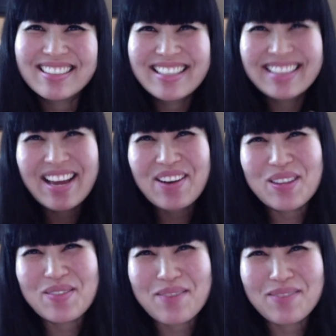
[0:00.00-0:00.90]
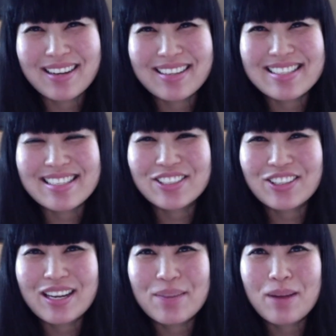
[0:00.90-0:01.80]
not only my pregnancy
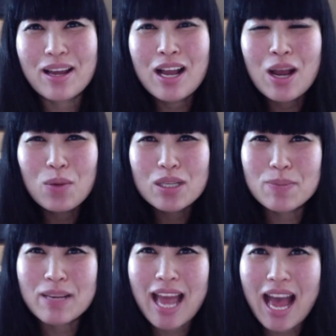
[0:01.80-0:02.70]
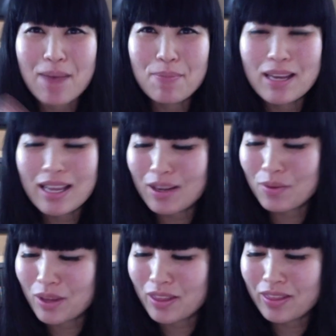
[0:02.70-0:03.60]
journey, but what's been happening
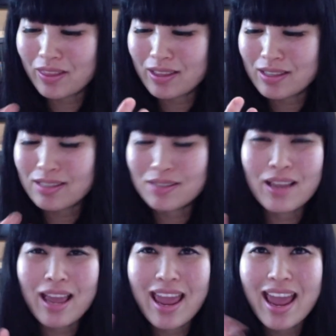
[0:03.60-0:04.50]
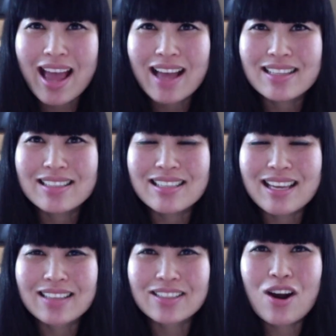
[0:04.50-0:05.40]
with this hand
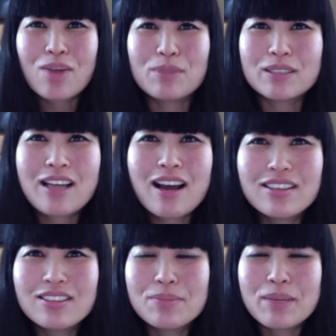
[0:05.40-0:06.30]
and carpal tunnel,